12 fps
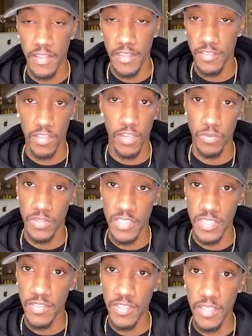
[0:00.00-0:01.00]
started with the
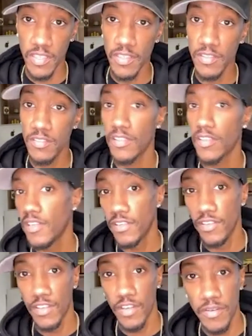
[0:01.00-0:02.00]
DVDs,
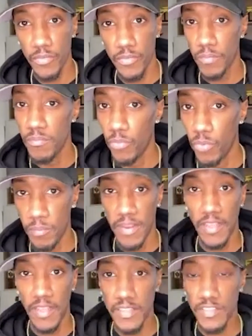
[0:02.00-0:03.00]
and we're
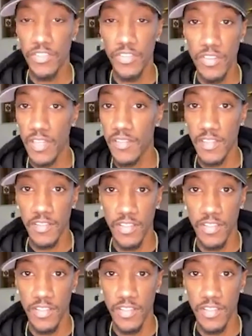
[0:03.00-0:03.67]
mailing it to you. They said,